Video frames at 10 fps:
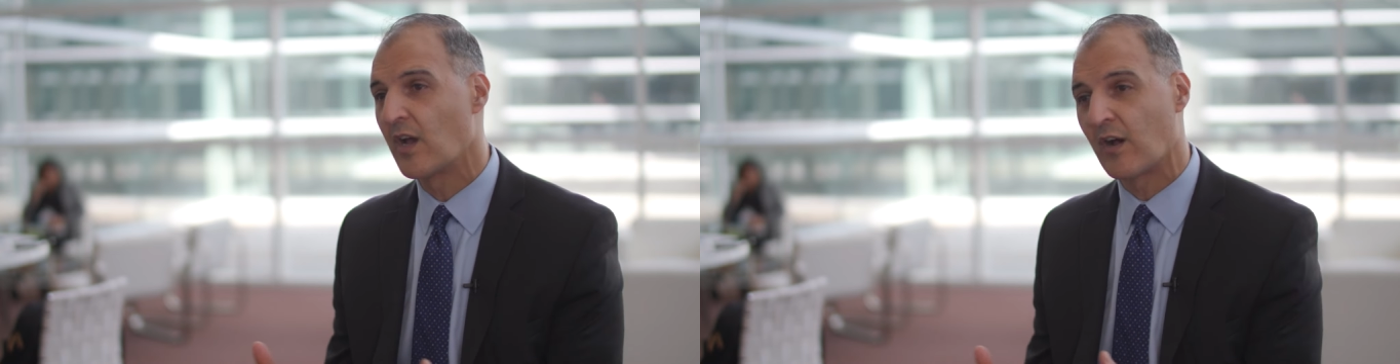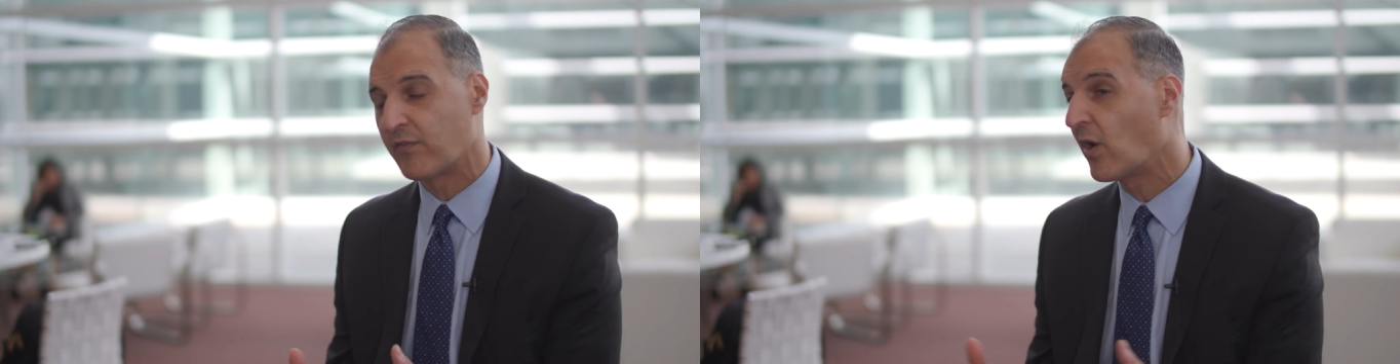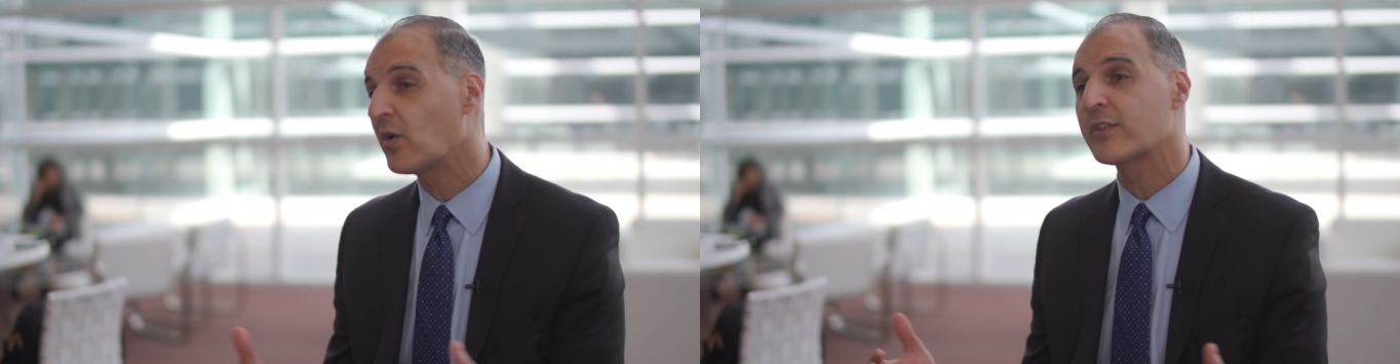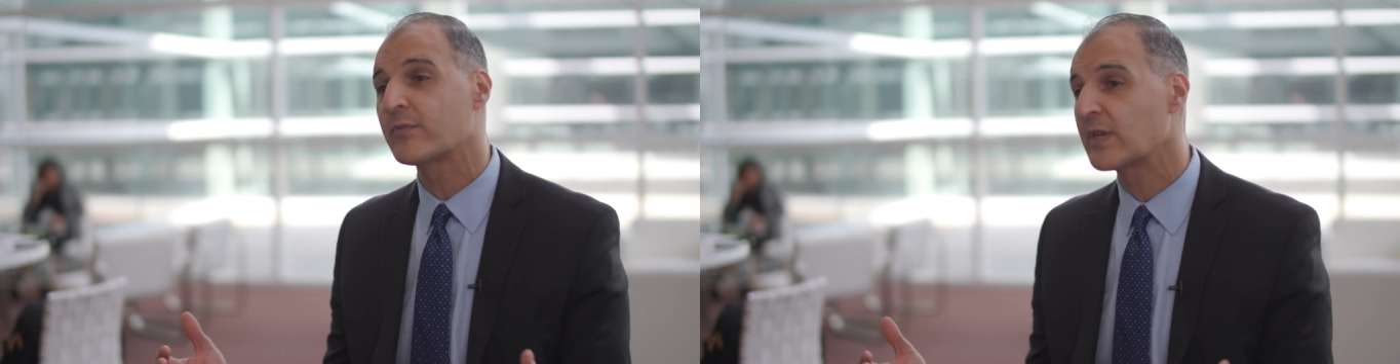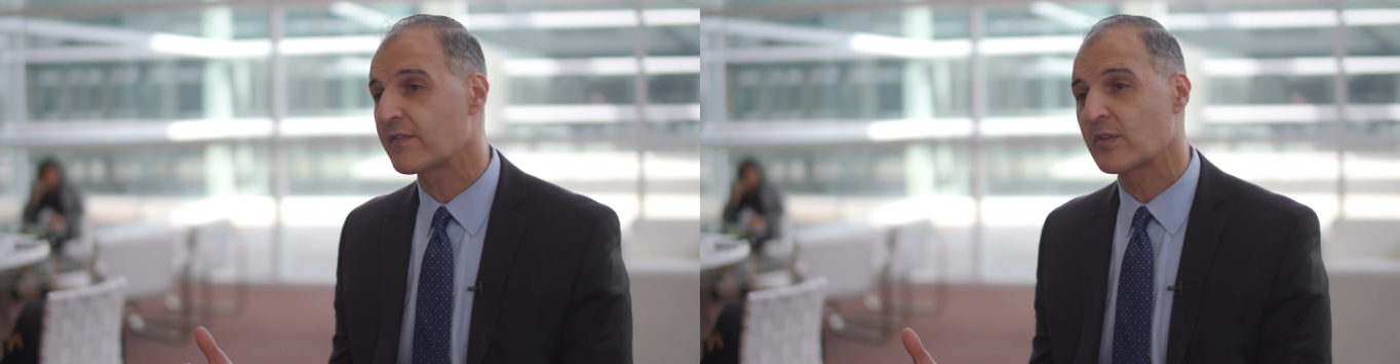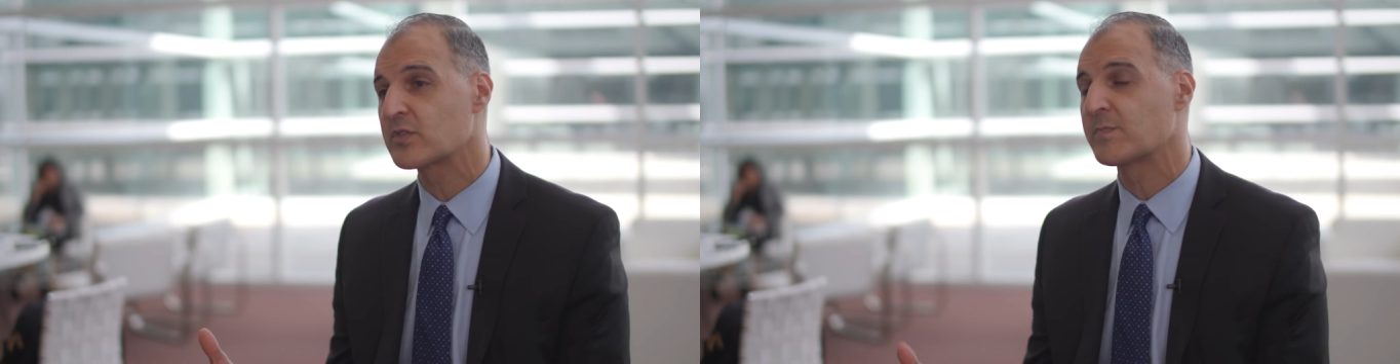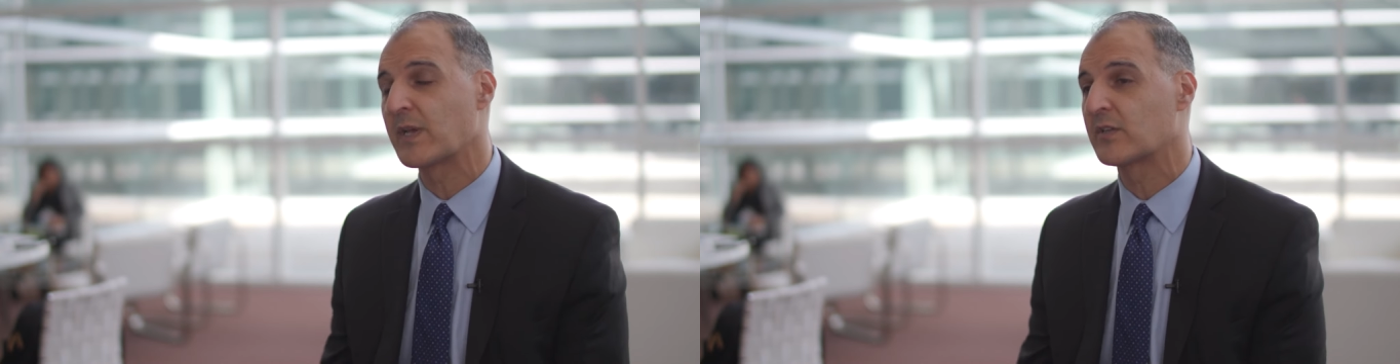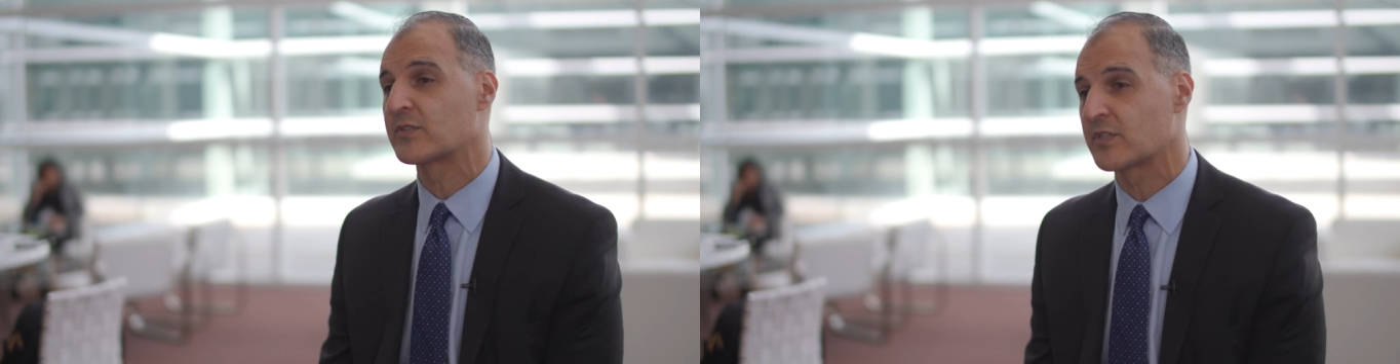of all three of those
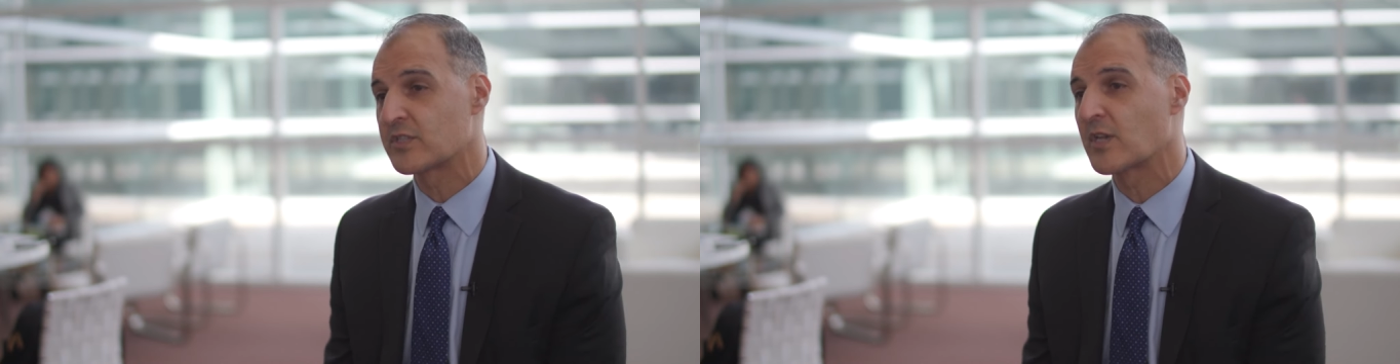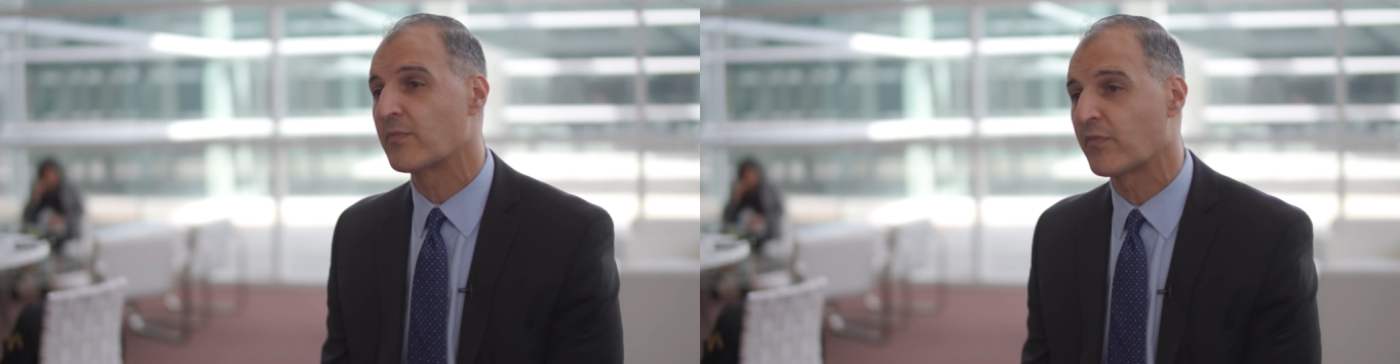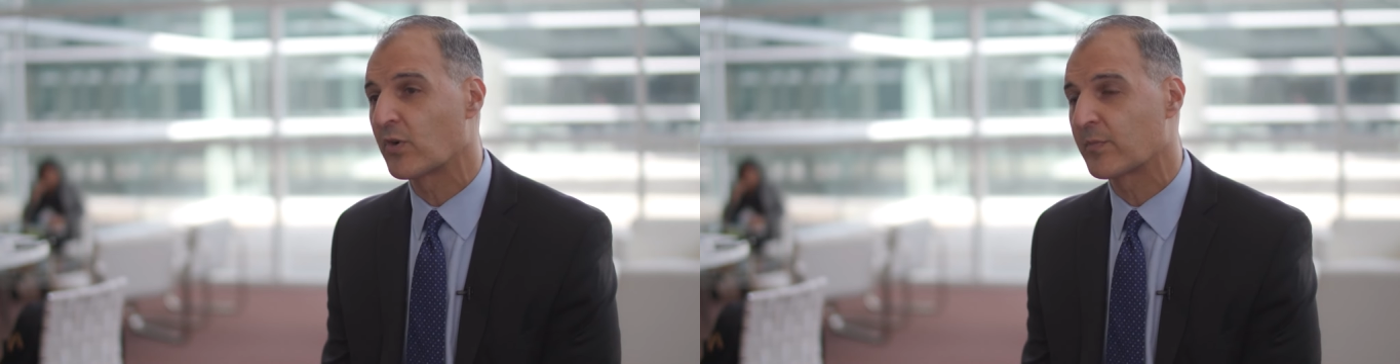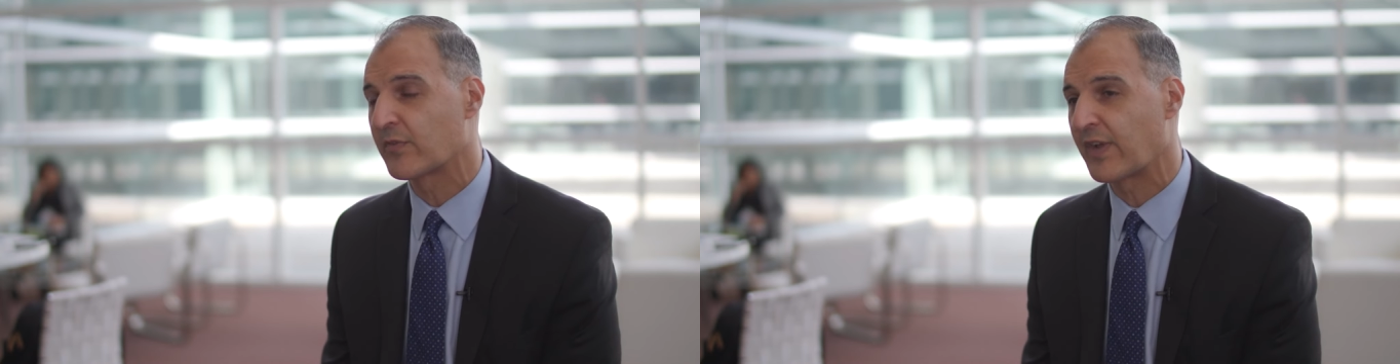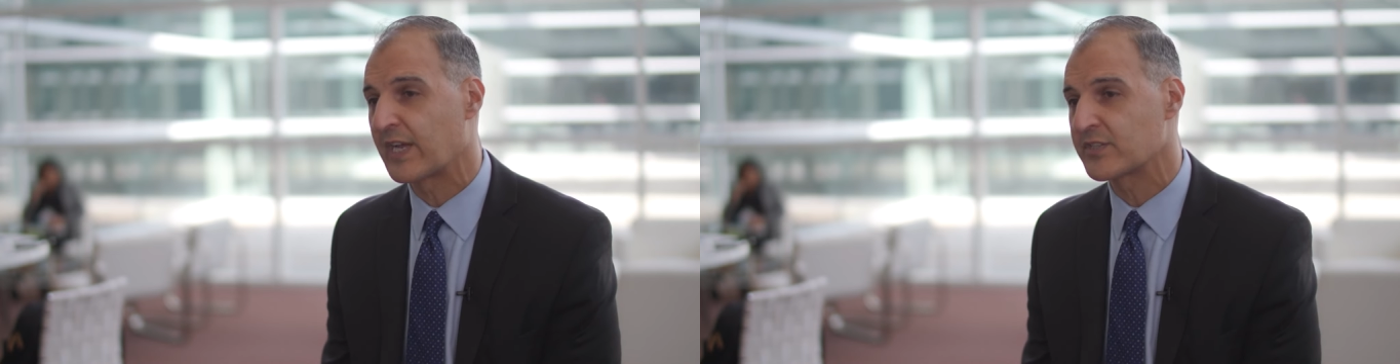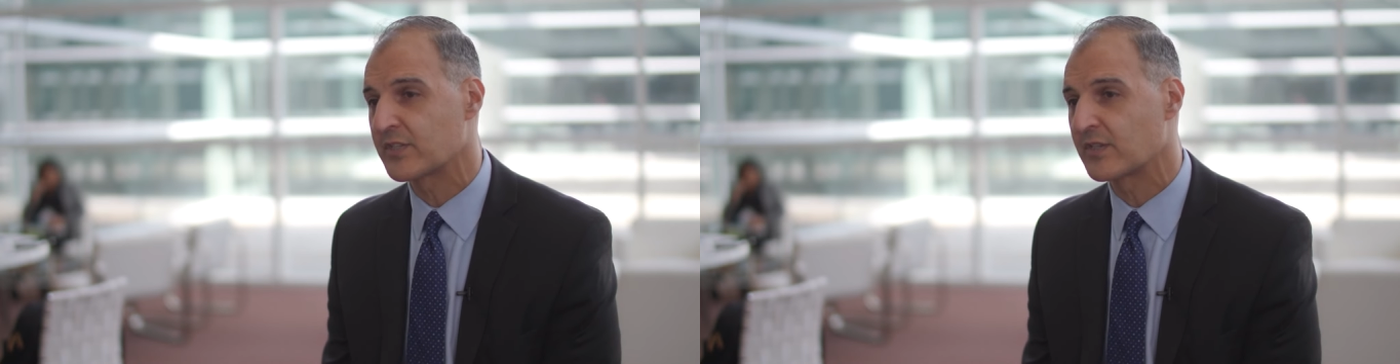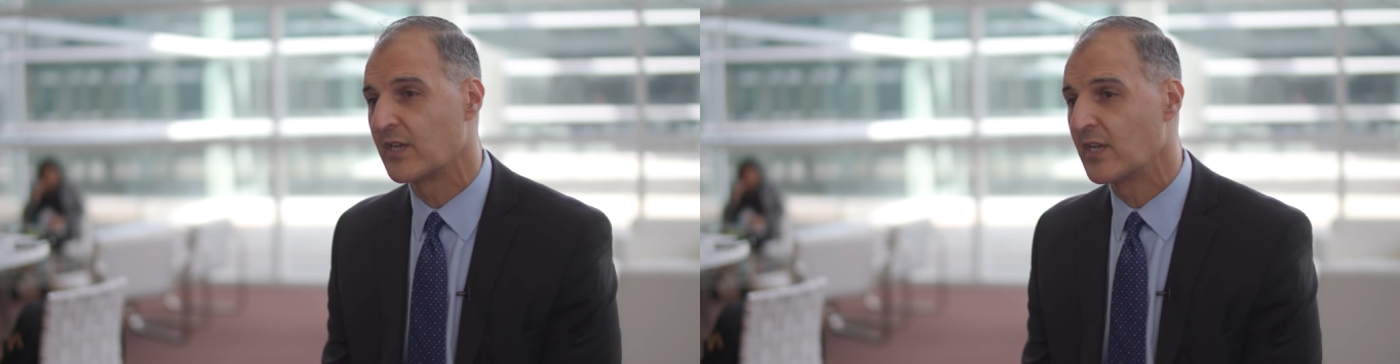pillars in some form or fashion.